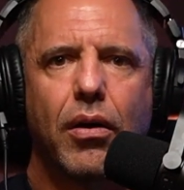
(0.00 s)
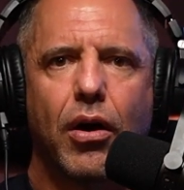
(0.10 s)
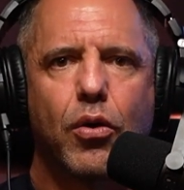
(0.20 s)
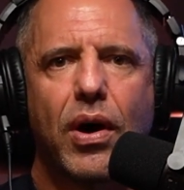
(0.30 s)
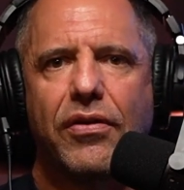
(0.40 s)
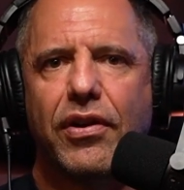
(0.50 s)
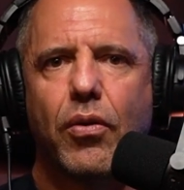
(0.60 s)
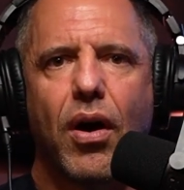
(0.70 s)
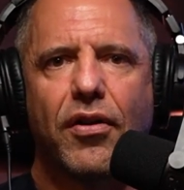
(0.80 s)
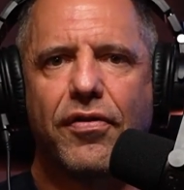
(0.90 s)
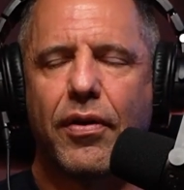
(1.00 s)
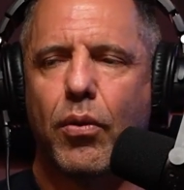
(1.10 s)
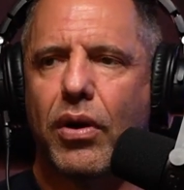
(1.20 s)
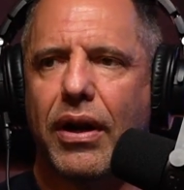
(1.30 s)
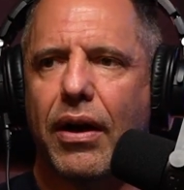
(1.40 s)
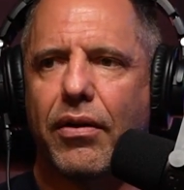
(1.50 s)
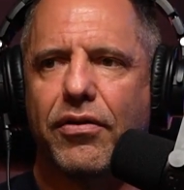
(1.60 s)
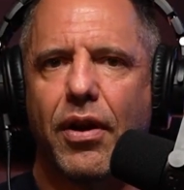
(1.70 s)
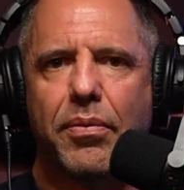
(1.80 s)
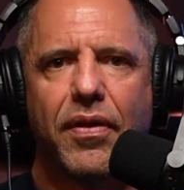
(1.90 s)
crazy CrossFit workout or
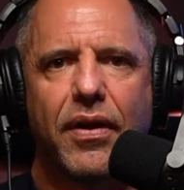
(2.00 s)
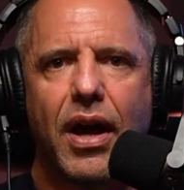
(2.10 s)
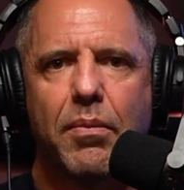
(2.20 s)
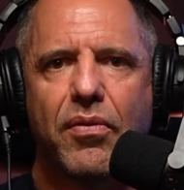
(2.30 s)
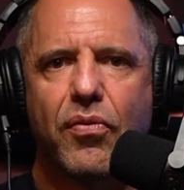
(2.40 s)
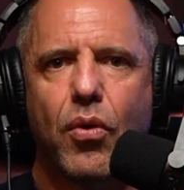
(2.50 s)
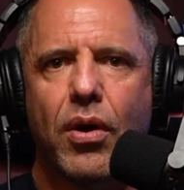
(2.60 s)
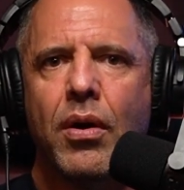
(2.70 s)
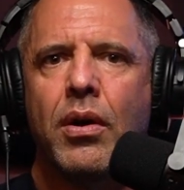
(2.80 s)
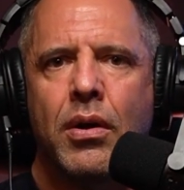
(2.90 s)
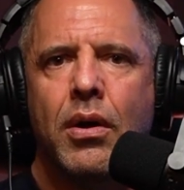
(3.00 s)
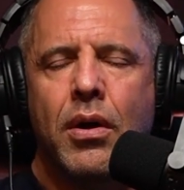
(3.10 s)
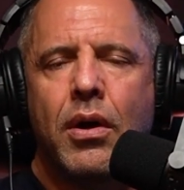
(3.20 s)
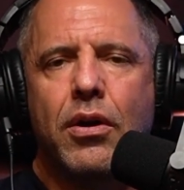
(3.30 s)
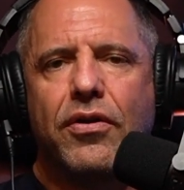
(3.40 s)
something the night before, your